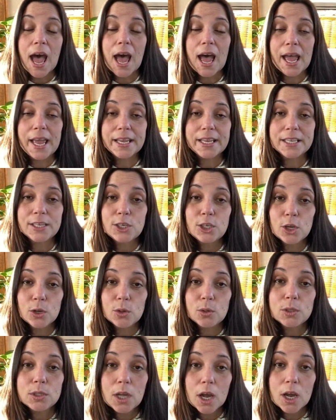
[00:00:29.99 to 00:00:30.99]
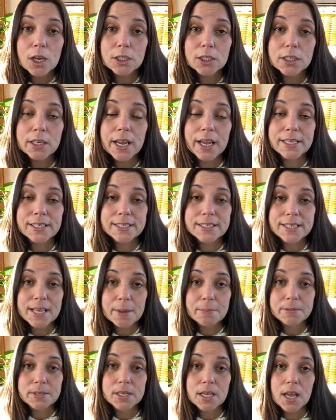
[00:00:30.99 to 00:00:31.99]
I can no longer
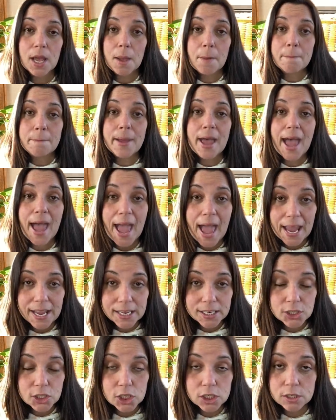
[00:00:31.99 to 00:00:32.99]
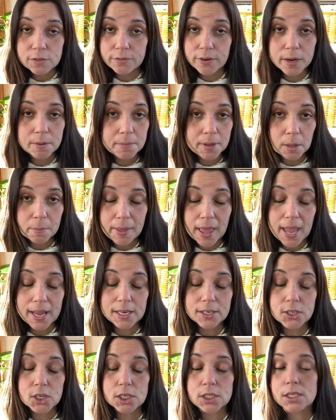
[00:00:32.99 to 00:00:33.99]
accept packages, friend mail
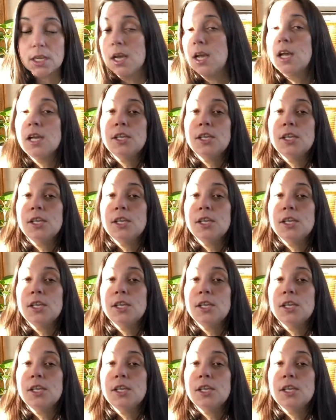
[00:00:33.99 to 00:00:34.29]
packages.